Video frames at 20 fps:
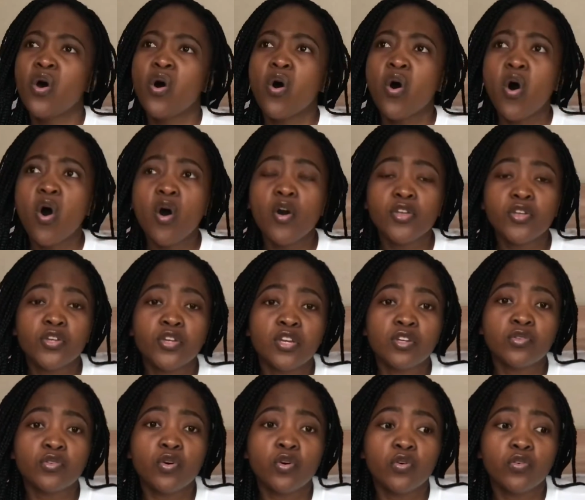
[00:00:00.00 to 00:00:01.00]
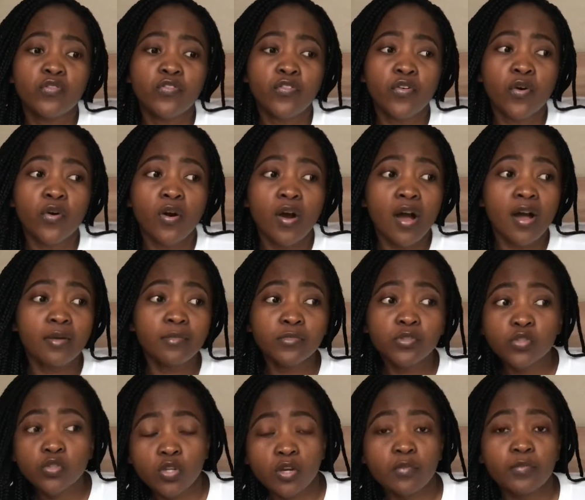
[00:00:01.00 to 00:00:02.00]
or you can go for
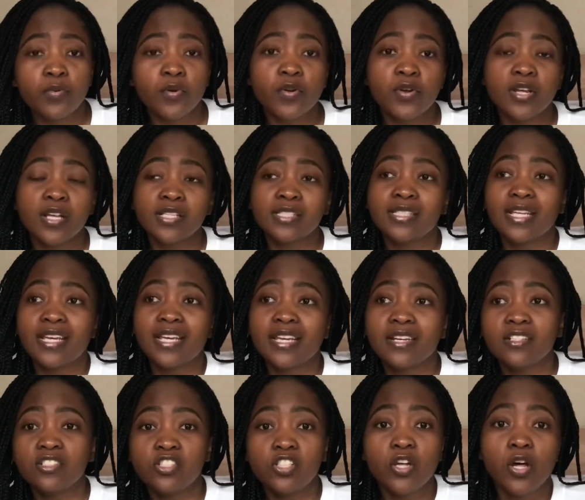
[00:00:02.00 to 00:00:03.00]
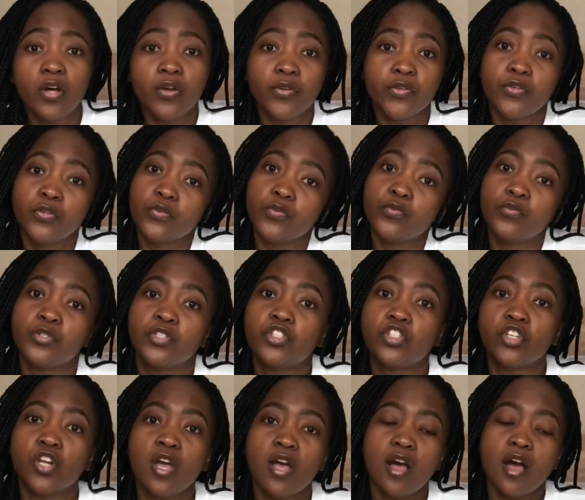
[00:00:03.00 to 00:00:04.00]
stock brokers that can tell you
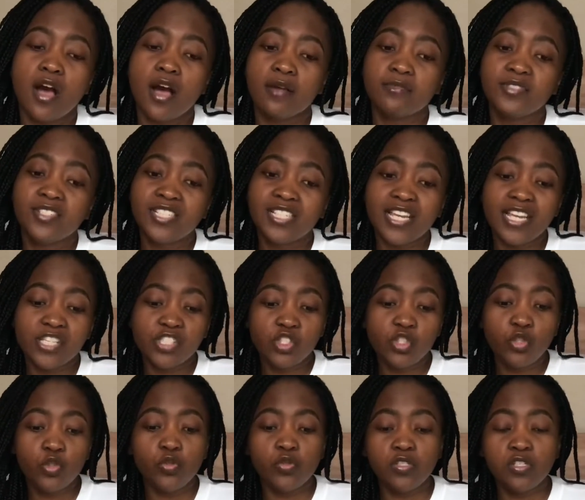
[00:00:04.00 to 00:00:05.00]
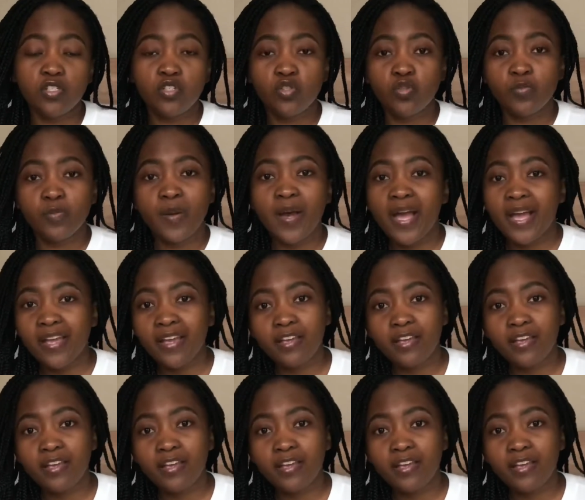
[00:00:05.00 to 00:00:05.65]
which shares you need to buy.